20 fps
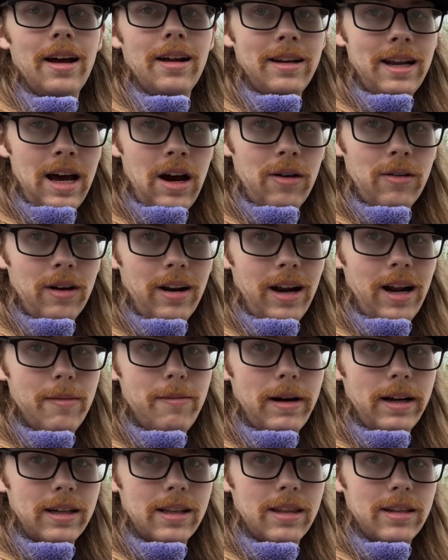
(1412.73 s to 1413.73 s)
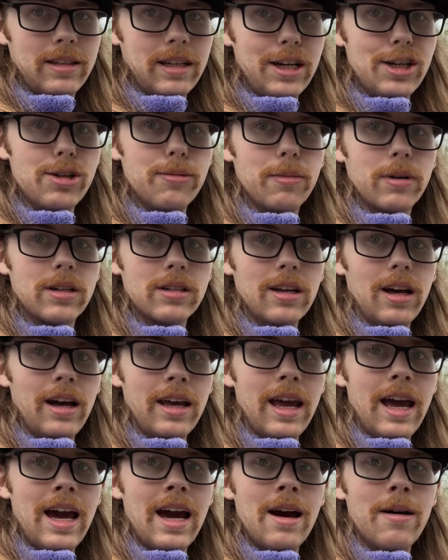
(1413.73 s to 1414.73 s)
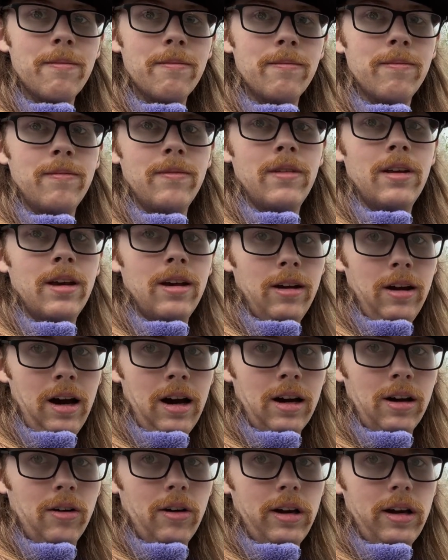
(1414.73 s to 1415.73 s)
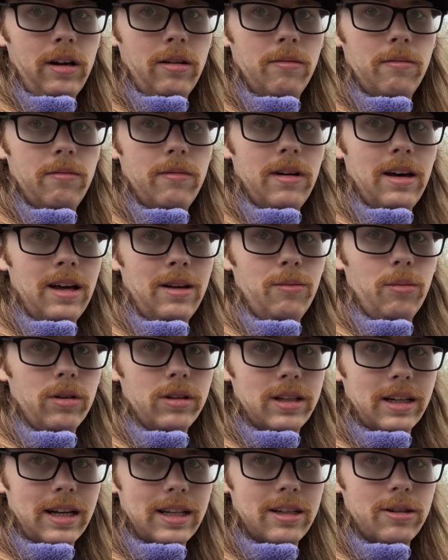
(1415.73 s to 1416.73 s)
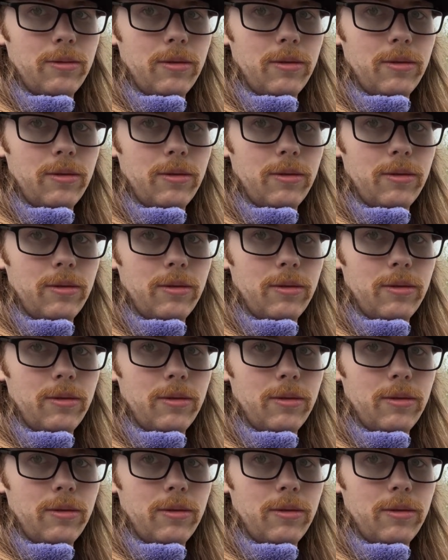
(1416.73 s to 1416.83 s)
Now I'm going to head back to the station because I am hungry and want to get to